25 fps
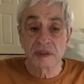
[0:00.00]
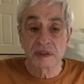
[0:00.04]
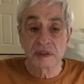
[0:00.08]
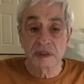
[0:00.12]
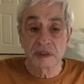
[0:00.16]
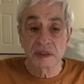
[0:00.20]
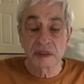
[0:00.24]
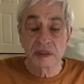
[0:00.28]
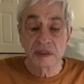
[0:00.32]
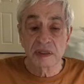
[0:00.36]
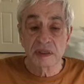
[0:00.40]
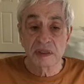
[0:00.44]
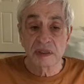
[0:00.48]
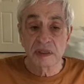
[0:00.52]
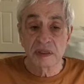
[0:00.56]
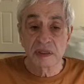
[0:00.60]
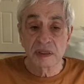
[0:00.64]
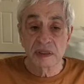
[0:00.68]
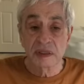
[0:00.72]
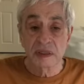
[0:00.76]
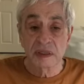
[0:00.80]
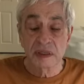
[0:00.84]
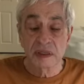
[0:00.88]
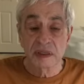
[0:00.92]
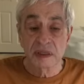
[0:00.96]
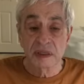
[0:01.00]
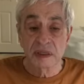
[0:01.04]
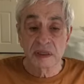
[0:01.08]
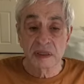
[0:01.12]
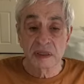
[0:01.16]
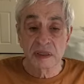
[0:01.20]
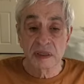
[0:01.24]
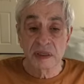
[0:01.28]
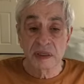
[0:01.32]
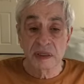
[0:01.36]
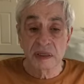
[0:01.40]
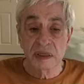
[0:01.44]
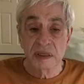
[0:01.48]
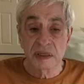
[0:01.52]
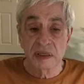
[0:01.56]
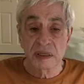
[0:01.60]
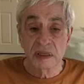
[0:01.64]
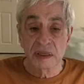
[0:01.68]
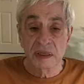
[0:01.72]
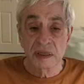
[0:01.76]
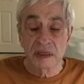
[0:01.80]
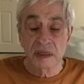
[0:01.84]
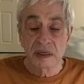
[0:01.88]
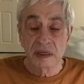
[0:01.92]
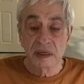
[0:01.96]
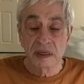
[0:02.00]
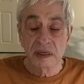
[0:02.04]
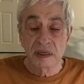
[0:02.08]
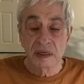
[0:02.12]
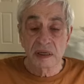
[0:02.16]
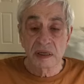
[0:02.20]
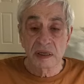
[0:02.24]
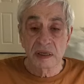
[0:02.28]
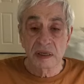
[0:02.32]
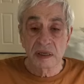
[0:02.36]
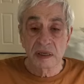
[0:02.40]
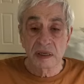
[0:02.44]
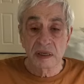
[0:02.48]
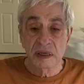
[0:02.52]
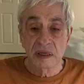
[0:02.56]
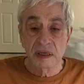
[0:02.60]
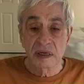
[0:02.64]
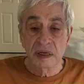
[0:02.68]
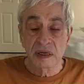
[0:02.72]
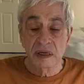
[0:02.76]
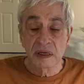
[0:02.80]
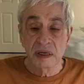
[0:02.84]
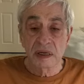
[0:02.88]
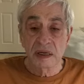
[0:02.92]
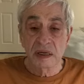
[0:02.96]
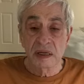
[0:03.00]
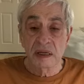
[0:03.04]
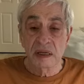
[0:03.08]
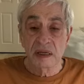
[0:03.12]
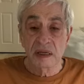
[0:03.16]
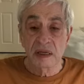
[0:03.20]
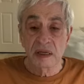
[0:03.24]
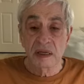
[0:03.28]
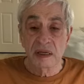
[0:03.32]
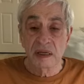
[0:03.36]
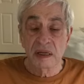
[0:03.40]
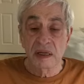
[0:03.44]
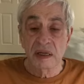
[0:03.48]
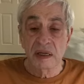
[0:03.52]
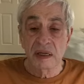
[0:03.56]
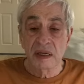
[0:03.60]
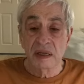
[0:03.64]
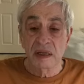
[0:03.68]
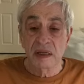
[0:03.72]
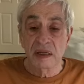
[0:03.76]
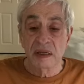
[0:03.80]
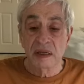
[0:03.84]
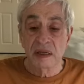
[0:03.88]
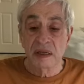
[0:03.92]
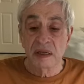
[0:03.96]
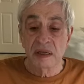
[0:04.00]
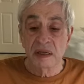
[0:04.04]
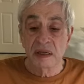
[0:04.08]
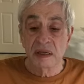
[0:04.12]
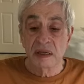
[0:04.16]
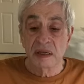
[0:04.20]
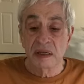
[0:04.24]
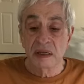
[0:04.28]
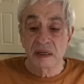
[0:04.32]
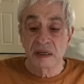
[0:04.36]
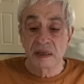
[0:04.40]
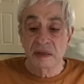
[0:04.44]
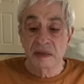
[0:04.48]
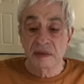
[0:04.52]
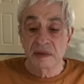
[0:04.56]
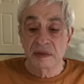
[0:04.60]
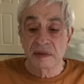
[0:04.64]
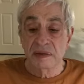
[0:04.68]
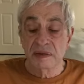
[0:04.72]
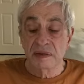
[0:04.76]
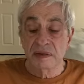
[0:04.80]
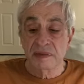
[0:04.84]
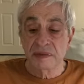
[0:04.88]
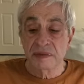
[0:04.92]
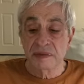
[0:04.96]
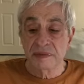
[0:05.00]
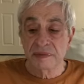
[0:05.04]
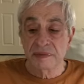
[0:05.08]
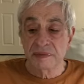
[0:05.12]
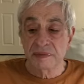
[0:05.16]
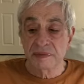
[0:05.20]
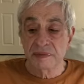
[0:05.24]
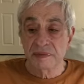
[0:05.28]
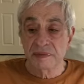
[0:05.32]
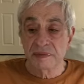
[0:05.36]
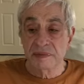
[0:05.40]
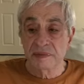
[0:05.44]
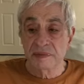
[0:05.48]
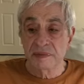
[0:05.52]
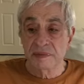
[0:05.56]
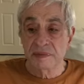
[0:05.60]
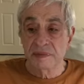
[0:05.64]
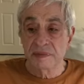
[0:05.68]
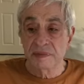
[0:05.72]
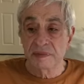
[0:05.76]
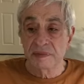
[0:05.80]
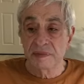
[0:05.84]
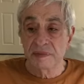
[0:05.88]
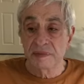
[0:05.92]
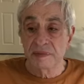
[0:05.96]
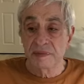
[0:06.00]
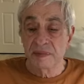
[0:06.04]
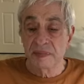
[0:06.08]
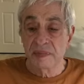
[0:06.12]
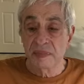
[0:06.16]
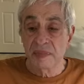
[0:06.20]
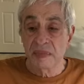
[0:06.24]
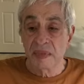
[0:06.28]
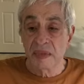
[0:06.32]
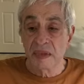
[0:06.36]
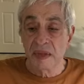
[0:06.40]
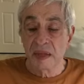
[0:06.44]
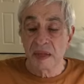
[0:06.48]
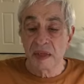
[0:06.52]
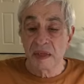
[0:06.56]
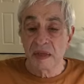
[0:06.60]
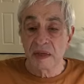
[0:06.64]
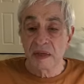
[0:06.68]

Nobody speaks.